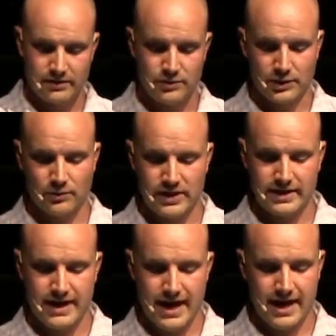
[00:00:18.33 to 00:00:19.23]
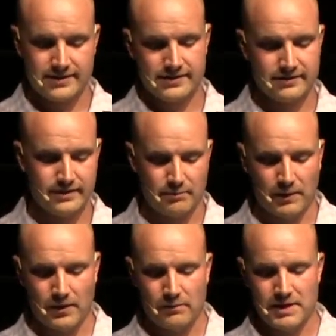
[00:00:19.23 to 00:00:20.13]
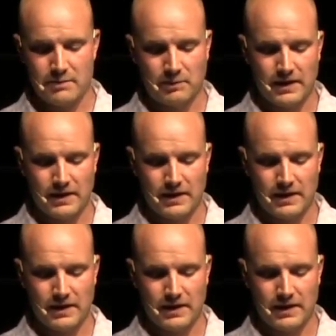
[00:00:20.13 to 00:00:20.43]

You can read in Acts that Paul made